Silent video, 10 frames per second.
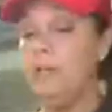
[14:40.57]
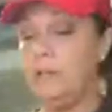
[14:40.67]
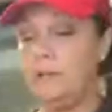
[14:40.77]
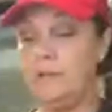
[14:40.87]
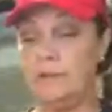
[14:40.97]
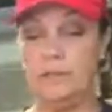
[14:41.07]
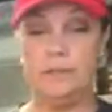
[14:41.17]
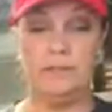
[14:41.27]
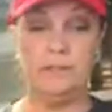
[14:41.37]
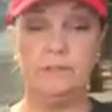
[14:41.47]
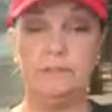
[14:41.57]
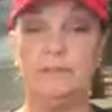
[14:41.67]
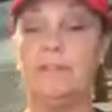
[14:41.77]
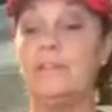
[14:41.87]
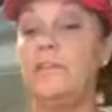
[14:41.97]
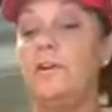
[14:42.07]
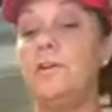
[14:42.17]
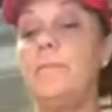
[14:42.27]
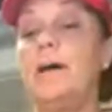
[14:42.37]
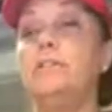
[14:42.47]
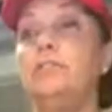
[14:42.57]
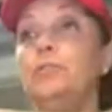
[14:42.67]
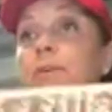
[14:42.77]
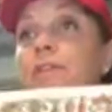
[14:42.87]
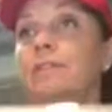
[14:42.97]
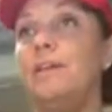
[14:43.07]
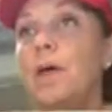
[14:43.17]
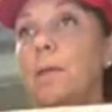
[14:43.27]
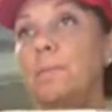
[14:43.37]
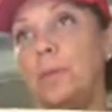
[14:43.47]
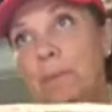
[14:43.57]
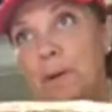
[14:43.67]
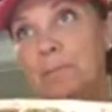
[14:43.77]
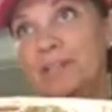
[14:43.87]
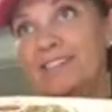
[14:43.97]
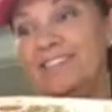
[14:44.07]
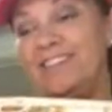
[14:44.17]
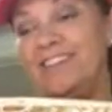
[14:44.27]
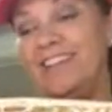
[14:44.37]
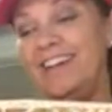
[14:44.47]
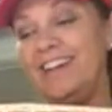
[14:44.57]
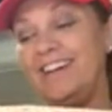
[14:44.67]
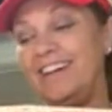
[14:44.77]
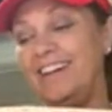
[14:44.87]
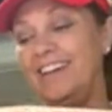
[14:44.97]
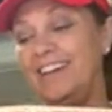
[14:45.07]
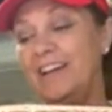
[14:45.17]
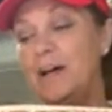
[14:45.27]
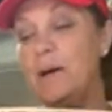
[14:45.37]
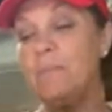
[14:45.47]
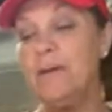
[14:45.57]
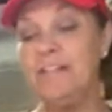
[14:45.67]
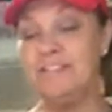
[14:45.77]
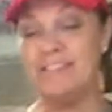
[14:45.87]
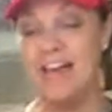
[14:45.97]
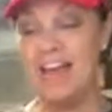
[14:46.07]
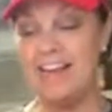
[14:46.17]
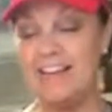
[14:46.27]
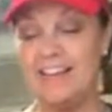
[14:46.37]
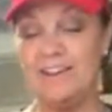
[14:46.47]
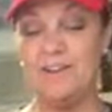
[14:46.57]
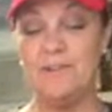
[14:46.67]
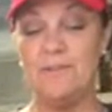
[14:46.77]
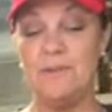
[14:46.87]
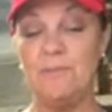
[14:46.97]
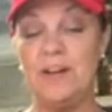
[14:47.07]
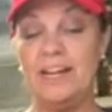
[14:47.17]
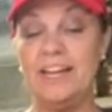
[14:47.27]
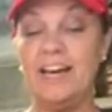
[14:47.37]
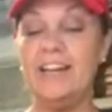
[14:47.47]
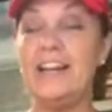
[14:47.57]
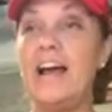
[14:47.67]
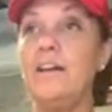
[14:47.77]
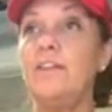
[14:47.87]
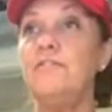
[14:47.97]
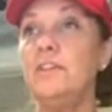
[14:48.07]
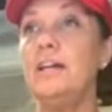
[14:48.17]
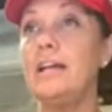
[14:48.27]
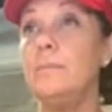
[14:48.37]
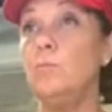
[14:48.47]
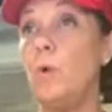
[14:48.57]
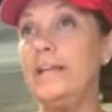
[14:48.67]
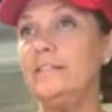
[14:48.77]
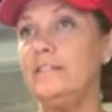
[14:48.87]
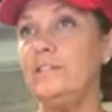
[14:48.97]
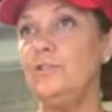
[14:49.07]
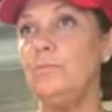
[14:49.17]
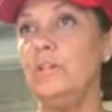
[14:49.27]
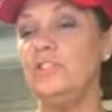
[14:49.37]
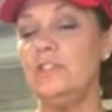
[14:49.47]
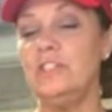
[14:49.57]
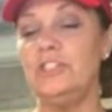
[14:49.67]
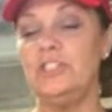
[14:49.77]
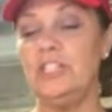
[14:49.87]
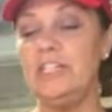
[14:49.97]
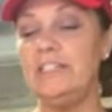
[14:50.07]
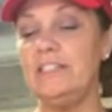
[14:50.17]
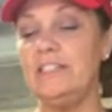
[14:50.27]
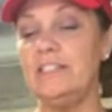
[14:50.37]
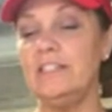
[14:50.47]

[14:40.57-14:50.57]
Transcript: here is, because I thought about doing the pumpkins on there, but it's like when I cut it out, I feel like I'm wasting too much of this sheet.